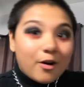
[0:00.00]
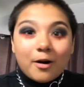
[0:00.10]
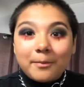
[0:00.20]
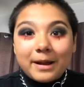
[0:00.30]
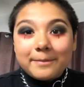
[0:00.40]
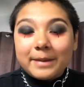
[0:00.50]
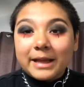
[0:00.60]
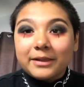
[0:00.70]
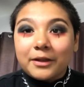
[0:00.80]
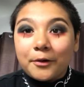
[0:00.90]
on my
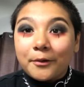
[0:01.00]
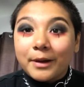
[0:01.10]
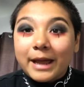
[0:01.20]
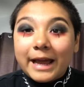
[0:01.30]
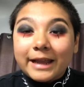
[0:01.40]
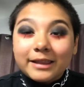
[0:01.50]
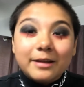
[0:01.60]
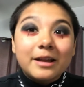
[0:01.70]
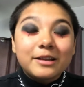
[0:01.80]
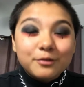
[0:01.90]
pillow, and
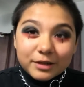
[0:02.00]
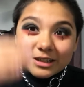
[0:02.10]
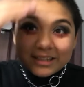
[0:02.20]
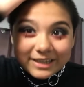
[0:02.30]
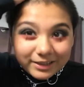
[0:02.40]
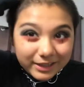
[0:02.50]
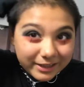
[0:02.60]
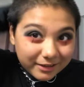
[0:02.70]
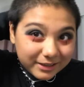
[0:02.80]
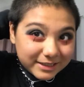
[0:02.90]
like you could
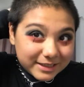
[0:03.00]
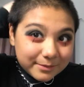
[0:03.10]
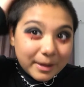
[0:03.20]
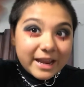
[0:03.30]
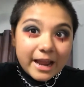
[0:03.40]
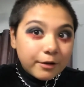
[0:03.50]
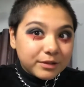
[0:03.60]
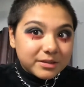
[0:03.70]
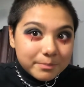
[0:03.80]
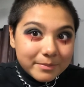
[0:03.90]
clearly see my hair
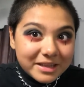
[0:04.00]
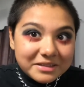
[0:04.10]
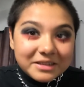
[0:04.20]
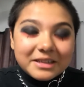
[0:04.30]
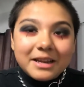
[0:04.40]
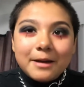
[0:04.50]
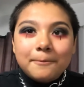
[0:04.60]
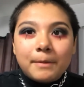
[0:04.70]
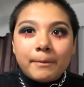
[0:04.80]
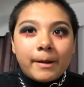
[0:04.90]
was missing,
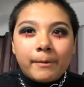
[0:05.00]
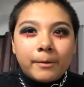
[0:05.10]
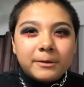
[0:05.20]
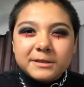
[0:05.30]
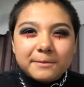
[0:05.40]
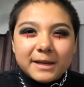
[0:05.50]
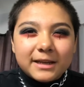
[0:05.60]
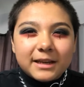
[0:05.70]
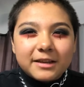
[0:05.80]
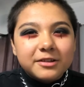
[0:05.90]
but my mom doesn't pay
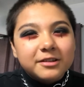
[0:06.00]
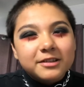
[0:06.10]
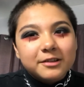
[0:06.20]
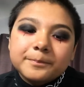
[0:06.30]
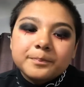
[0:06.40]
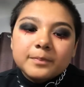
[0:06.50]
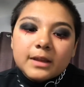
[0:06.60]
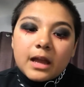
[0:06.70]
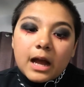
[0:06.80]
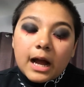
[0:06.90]
attention. So
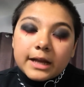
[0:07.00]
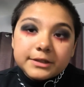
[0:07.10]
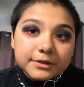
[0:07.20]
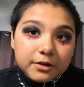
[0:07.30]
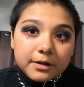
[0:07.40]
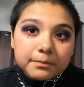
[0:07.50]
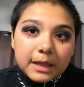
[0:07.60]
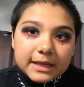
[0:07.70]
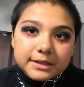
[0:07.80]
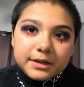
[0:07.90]
I started
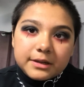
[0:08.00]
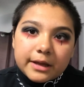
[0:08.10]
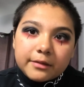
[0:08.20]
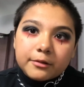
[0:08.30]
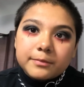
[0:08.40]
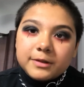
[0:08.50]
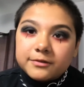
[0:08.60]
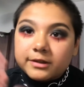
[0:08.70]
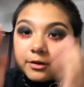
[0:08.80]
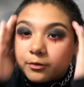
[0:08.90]
blasting death grips. I
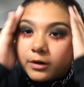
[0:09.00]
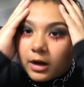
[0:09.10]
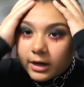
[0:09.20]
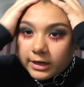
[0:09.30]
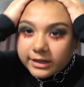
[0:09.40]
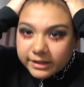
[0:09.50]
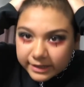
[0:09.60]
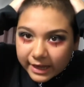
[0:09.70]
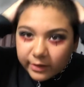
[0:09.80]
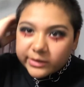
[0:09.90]
was like, oh god, I need
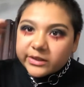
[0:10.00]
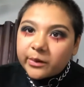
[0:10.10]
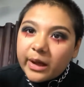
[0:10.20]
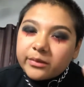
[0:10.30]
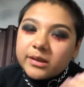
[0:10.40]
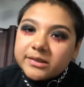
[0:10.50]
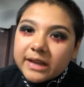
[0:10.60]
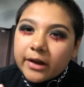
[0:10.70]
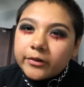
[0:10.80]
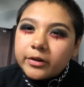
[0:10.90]
to cancel out the
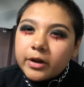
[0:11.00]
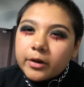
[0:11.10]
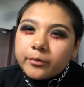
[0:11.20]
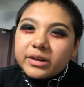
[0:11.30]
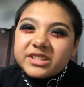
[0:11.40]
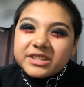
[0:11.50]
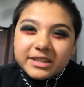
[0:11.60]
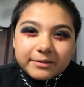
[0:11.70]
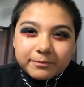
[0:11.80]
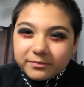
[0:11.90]
sound, which
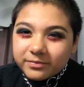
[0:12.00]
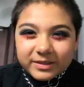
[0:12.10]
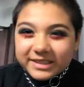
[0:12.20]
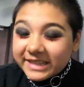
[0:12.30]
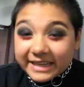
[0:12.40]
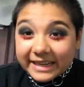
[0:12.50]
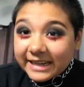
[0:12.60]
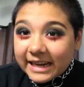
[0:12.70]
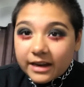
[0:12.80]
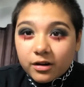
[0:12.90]
it
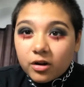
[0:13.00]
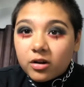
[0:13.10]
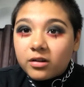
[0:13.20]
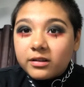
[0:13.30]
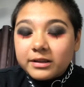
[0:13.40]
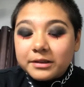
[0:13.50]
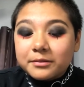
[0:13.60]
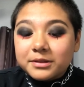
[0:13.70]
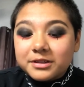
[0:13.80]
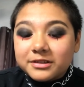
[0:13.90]
didn't at all. It
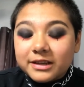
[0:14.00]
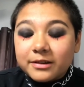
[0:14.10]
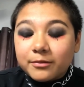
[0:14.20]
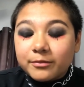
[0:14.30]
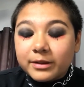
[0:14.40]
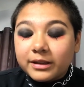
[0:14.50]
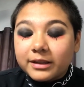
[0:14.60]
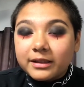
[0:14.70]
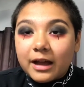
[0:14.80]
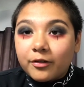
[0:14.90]
was just like really
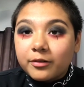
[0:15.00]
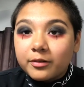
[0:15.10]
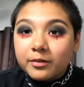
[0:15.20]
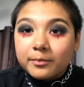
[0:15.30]
loud